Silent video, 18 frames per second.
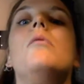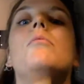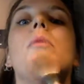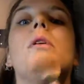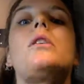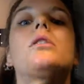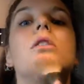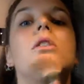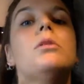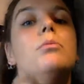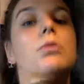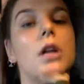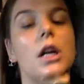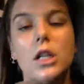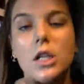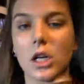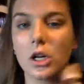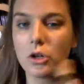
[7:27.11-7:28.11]
Make sure you
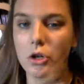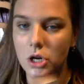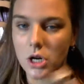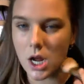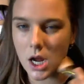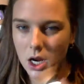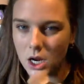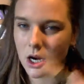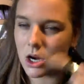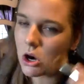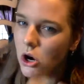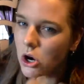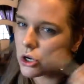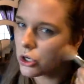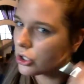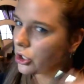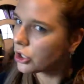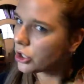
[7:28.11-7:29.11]
blend down your neck,
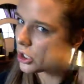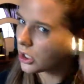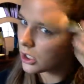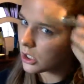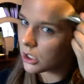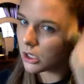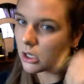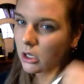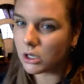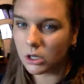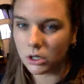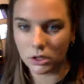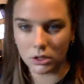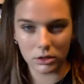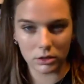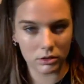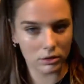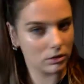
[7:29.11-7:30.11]
on your chin,
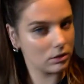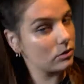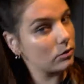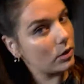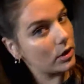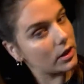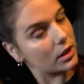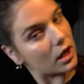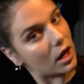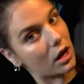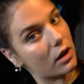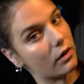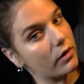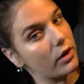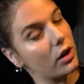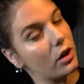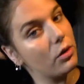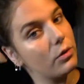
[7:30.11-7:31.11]
what have
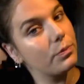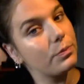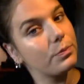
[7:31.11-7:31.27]
you.